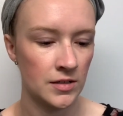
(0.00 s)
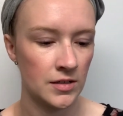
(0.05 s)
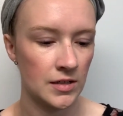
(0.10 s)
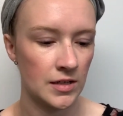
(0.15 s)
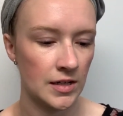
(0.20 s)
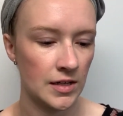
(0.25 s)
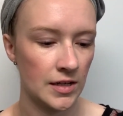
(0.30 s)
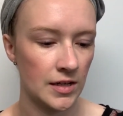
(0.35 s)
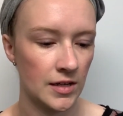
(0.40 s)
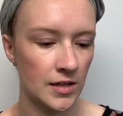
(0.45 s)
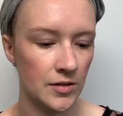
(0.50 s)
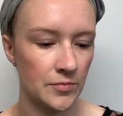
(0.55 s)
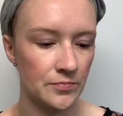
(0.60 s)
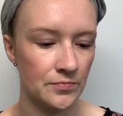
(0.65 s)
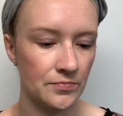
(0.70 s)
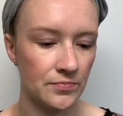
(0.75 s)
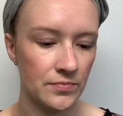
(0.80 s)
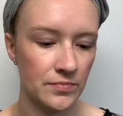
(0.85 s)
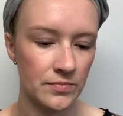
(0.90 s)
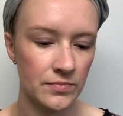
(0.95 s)

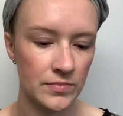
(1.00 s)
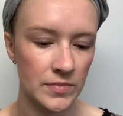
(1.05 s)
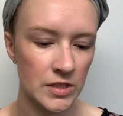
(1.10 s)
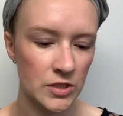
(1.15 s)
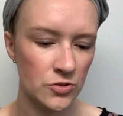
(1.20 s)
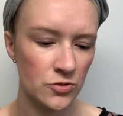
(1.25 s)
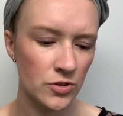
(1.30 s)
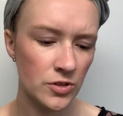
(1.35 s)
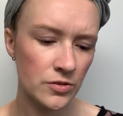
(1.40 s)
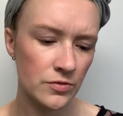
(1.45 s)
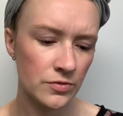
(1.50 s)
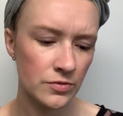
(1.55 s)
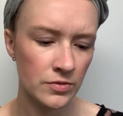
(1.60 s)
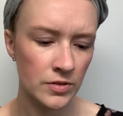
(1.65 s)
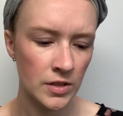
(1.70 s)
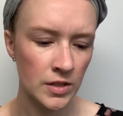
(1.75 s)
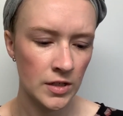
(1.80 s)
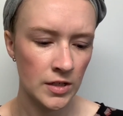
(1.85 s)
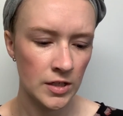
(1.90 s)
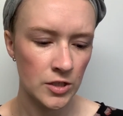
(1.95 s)
sort of
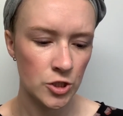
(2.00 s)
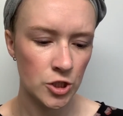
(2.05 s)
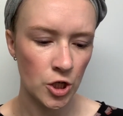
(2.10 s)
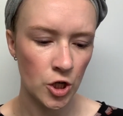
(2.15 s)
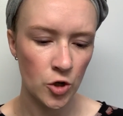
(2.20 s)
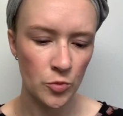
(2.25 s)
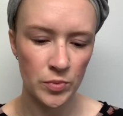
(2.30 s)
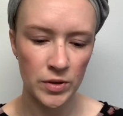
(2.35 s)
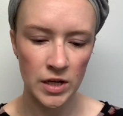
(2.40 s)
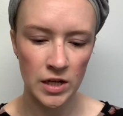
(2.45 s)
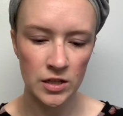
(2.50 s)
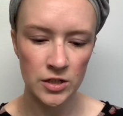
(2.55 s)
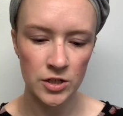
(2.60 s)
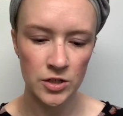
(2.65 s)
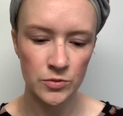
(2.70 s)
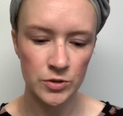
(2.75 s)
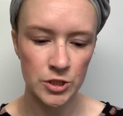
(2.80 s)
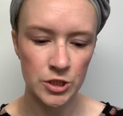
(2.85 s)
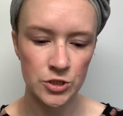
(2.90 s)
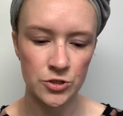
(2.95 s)
taupe color,
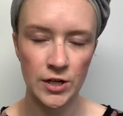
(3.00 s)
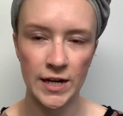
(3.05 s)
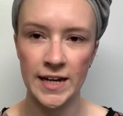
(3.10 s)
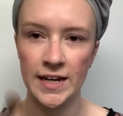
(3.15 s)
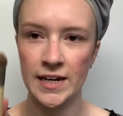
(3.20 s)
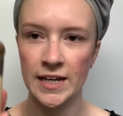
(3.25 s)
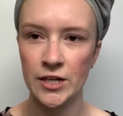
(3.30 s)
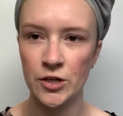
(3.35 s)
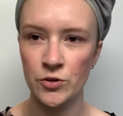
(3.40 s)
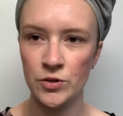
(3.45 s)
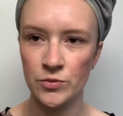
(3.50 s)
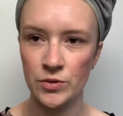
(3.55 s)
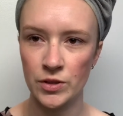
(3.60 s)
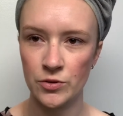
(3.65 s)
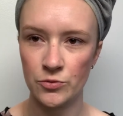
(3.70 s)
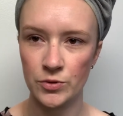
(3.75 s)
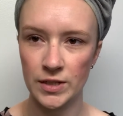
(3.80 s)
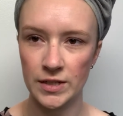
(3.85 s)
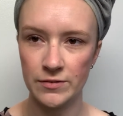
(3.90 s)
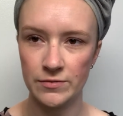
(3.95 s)
which is great. And I go in with a
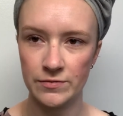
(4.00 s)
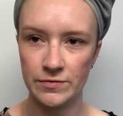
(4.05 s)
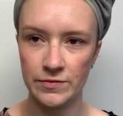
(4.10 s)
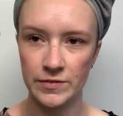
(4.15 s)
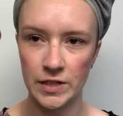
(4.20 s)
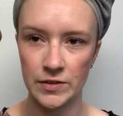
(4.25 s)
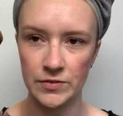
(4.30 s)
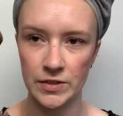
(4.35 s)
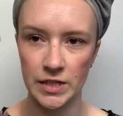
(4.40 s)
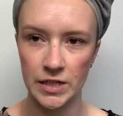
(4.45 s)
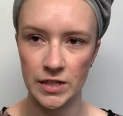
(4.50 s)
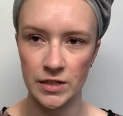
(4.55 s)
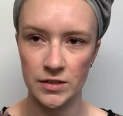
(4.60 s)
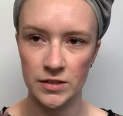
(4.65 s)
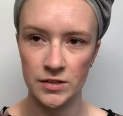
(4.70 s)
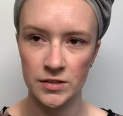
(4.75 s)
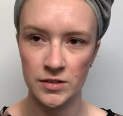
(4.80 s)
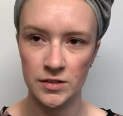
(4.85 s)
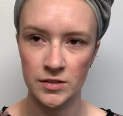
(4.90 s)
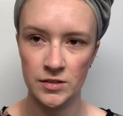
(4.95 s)
really fluffy
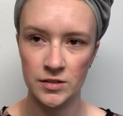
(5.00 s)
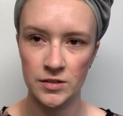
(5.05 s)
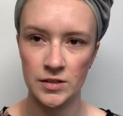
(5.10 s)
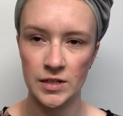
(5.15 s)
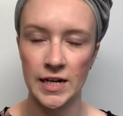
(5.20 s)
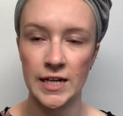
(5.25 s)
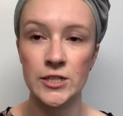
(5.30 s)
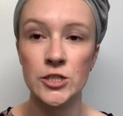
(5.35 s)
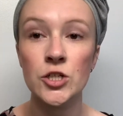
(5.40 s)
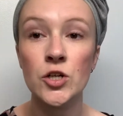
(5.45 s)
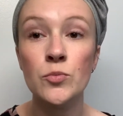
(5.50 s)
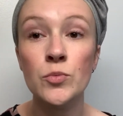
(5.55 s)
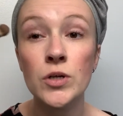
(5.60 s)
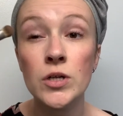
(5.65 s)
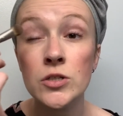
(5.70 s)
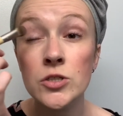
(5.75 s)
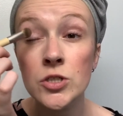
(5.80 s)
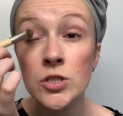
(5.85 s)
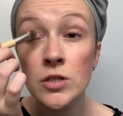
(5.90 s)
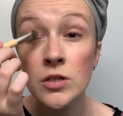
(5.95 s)
eyeshadow
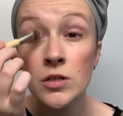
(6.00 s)
brush.